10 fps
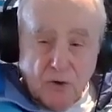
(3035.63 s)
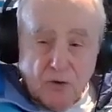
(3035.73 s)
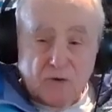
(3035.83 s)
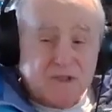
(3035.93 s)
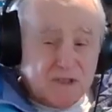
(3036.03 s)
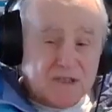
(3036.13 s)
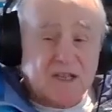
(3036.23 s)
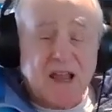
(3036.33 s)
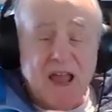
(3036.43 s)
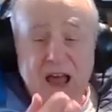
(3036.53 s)
Well, she
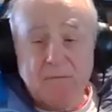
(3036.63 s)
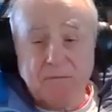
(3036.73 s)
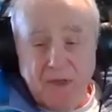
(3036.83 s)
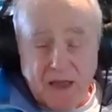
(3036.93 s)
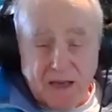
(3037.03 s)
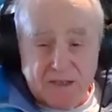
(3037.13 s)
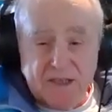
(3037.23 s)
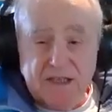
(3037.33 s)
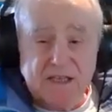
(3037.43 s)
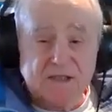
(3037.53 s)
doesn't have that, and
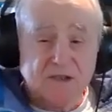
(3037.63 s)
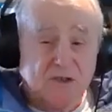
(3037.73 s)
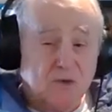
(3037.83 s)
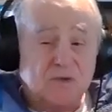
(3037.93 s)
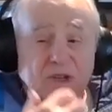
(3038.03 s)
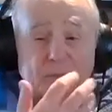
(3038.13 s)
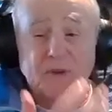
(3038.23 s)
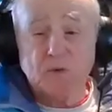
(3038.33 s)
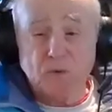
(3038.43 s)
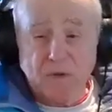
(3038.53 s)
she needs to do
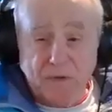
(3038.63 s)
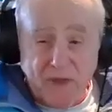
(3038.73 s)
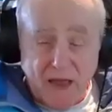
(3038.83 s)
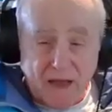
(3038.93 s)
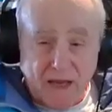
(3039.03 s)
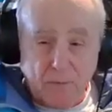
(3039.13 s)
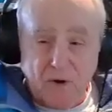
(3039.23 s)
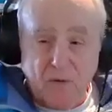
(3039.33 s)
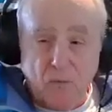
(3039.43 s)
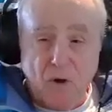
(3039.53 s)
something with that. And
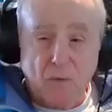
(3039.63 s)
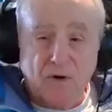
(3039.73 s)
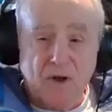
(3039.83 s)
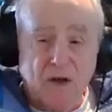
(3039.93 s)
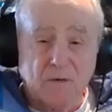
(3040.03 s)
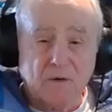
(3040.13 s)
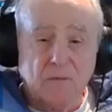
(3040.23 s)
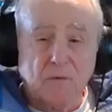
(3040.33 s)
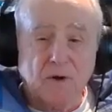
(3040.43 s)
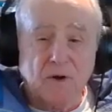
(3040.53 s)
we're well, we're not
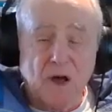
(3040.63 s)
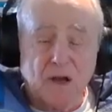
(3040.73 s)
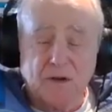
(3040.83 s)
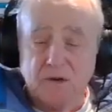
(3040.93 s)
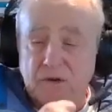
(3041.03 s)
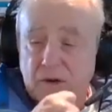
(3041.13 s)
we're not